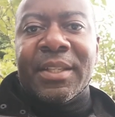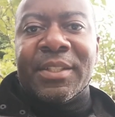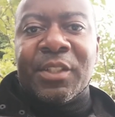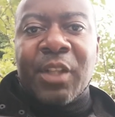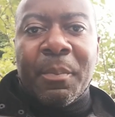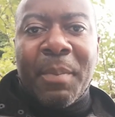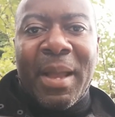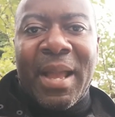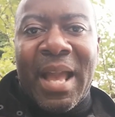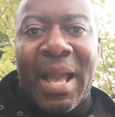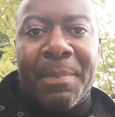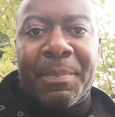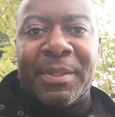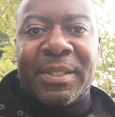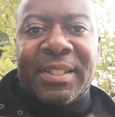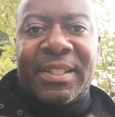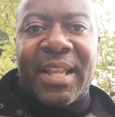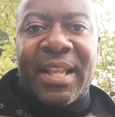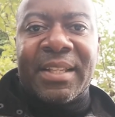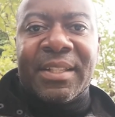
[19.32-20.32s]
it's not by
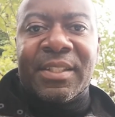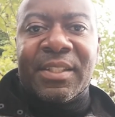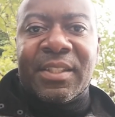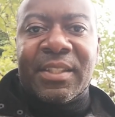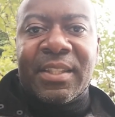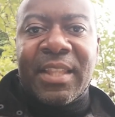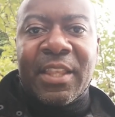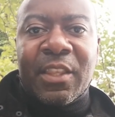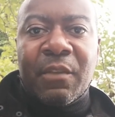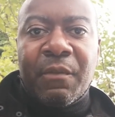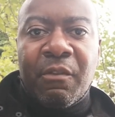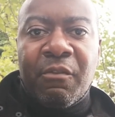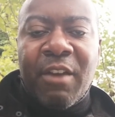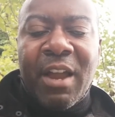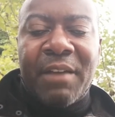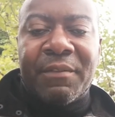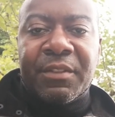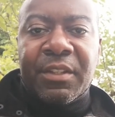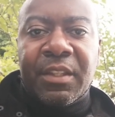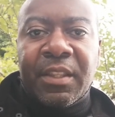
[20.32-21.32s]
happenstance that you've
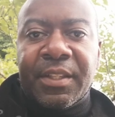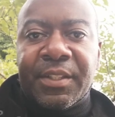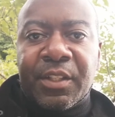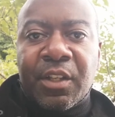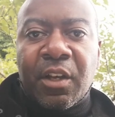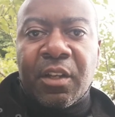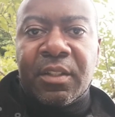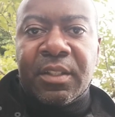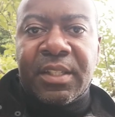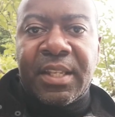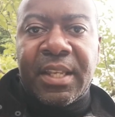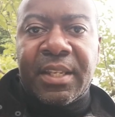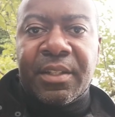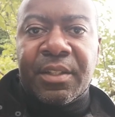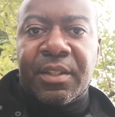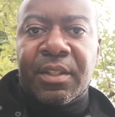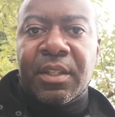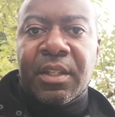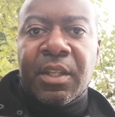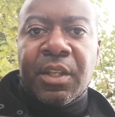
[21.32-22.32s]
arrived to this
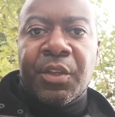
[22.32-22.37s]
content.